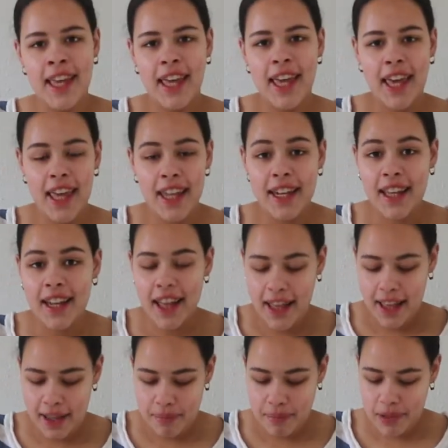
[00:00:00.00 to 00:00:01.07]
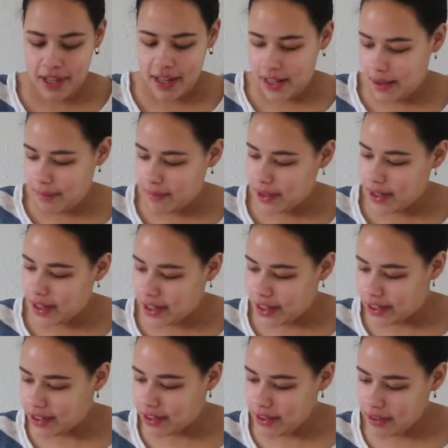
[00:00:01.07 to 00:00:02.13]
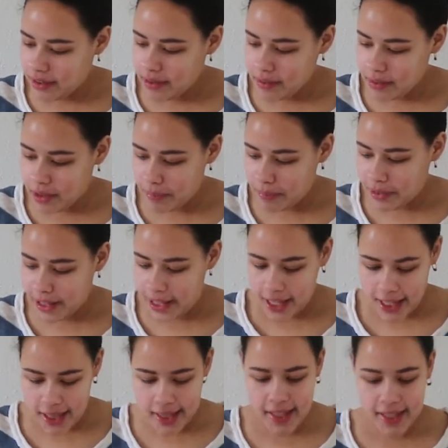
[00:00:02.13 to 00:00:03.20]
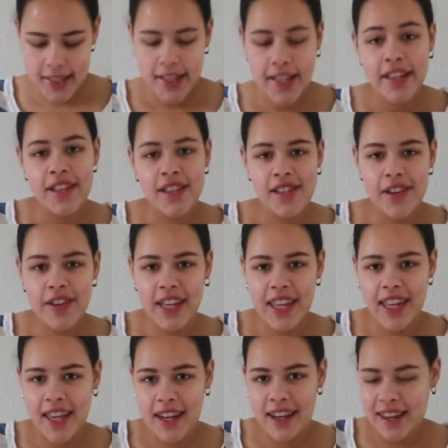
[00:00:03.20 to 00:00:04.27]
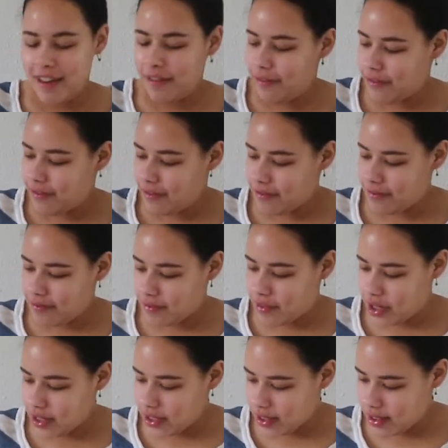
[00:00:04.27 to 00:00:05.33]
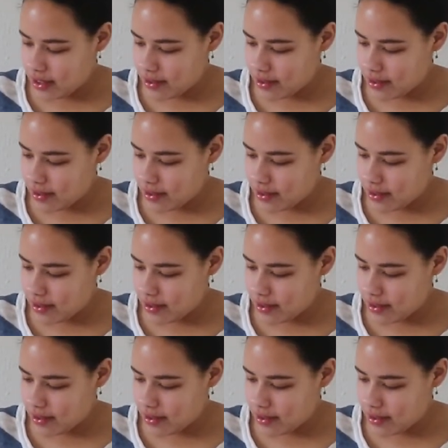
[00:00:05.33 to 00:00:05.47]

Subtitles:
And then I put them on the plate so they can defrost.